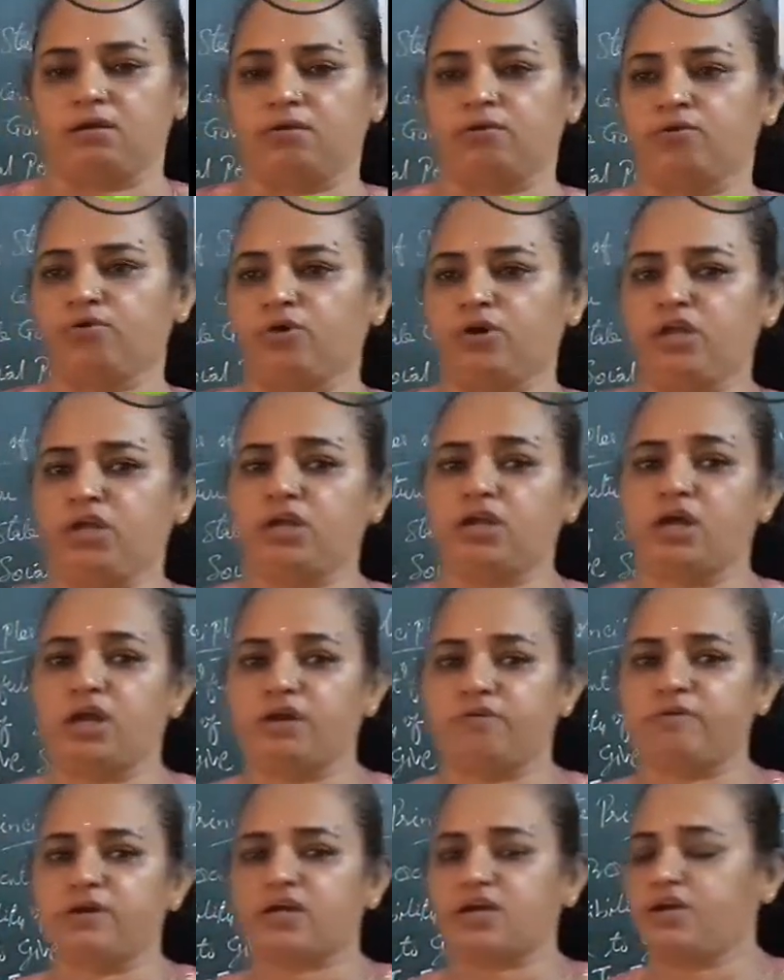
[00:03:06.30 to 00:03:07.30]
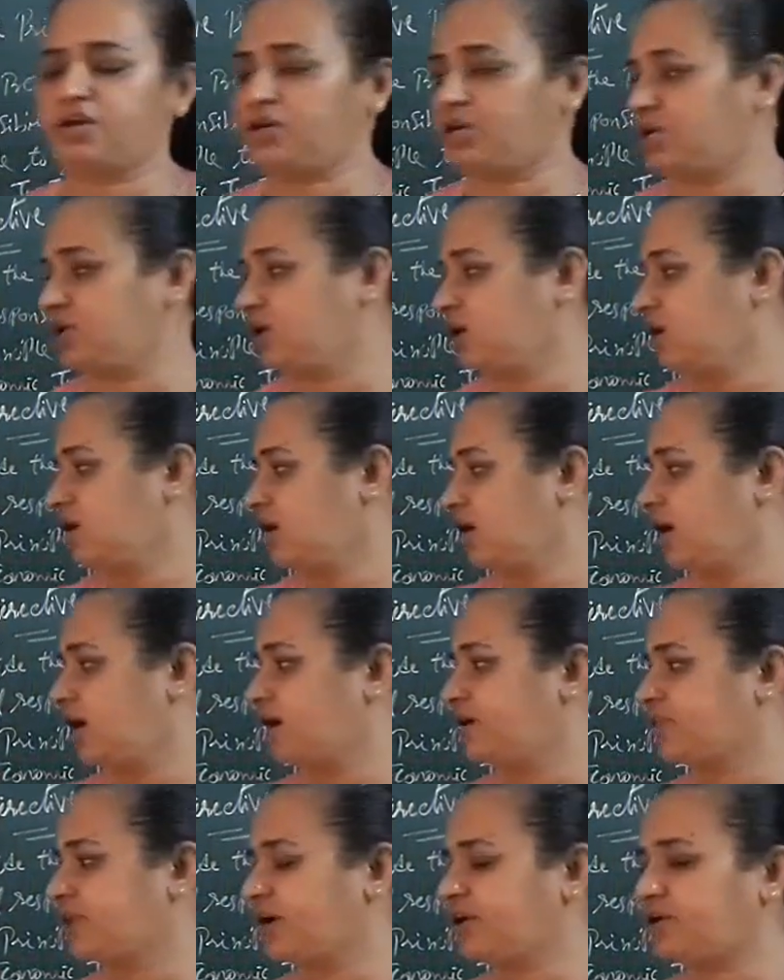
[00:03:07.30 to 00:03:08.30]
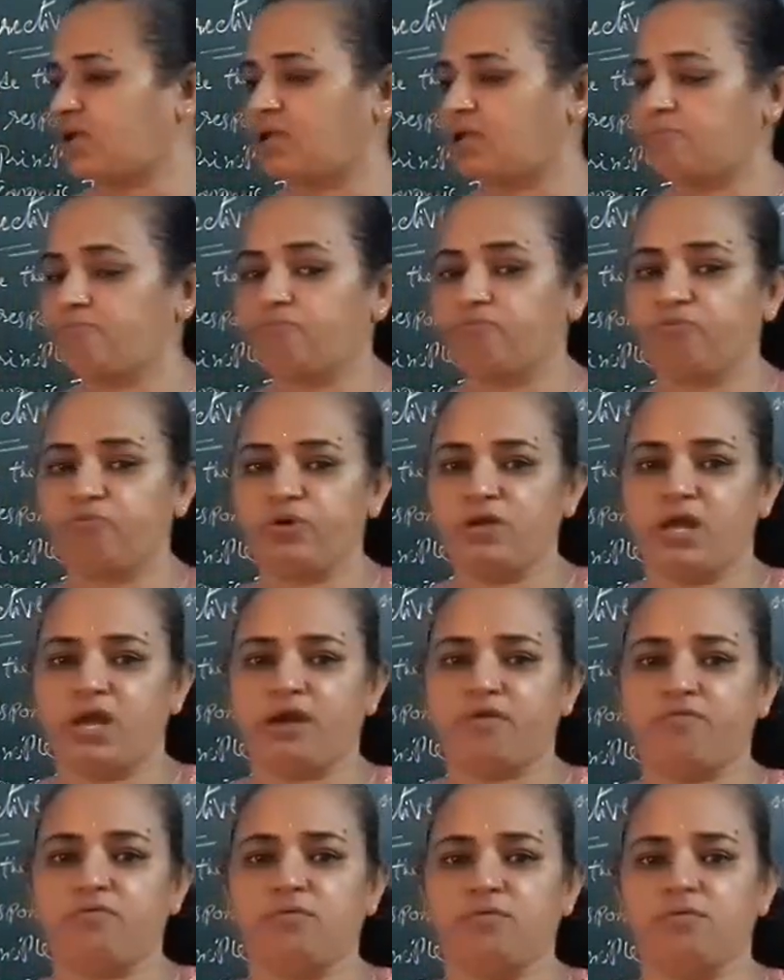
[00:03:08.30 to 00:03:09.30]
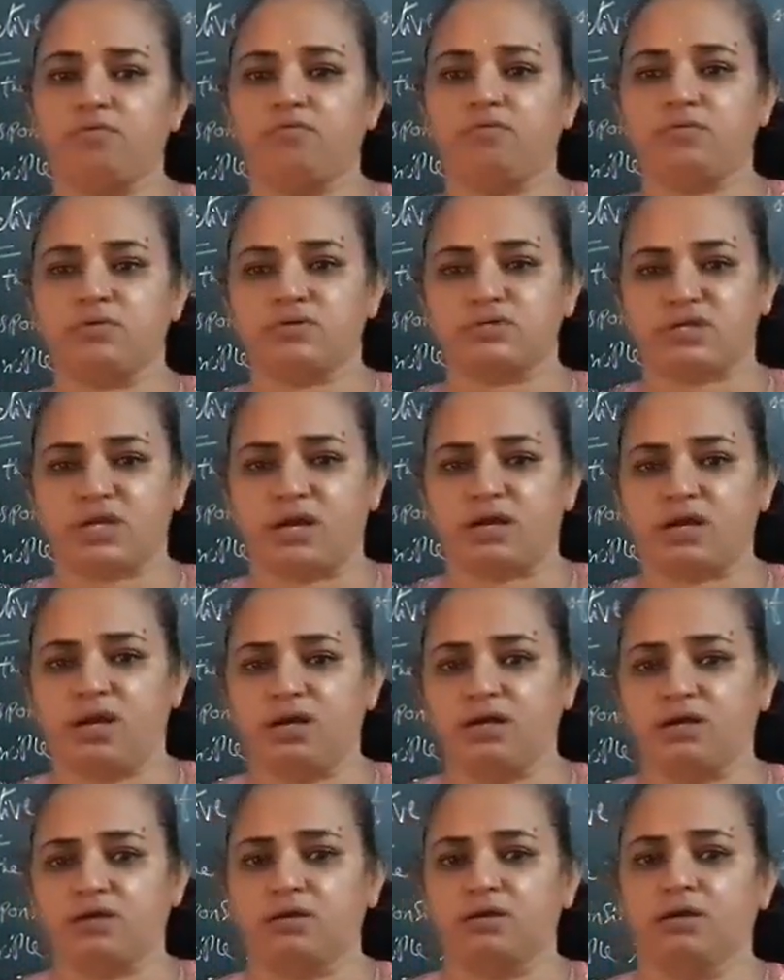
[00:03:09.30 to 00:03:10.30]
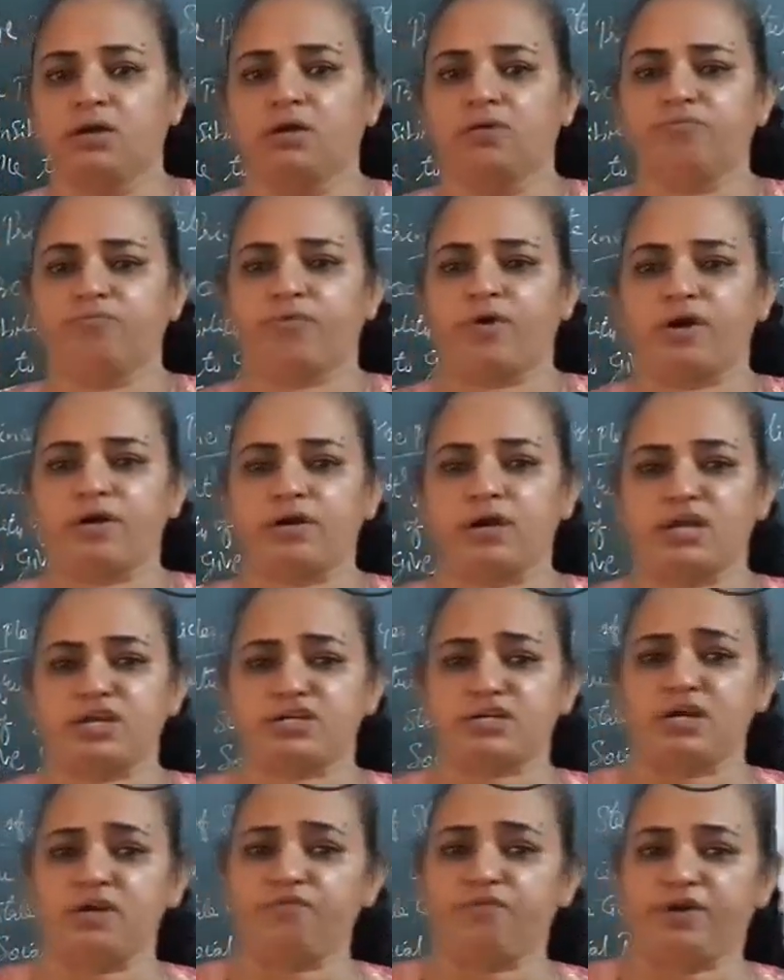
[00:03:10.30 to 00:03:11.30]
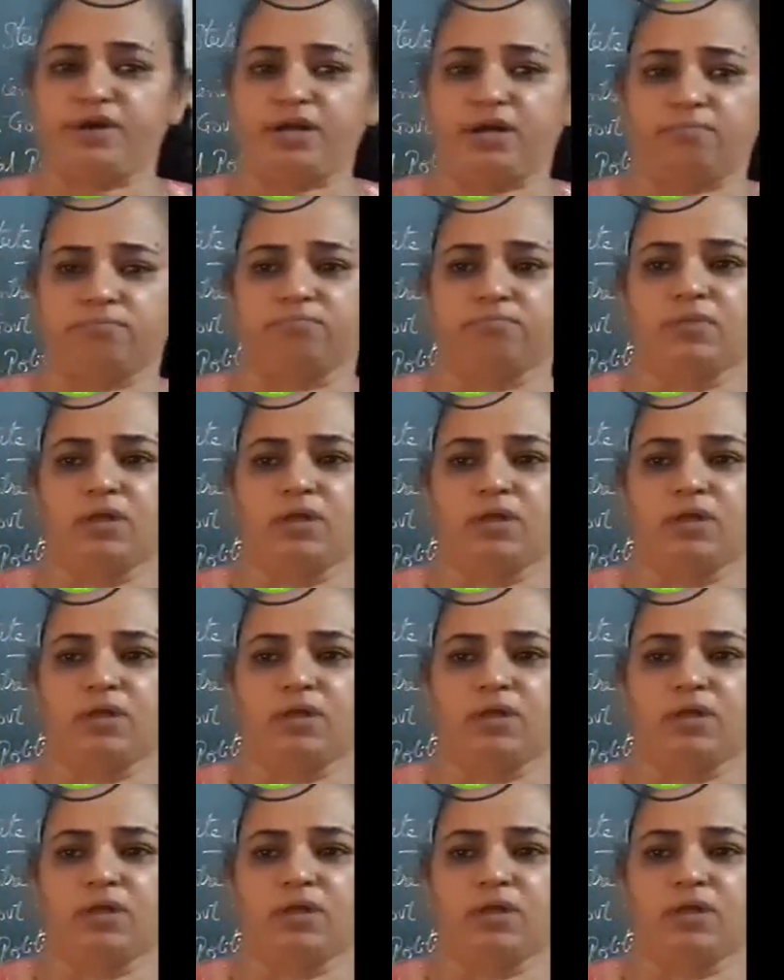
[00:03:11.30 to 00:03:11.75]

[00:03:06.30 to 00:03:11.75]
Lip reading: ruling on our country, at that time we have struggled for national freedom,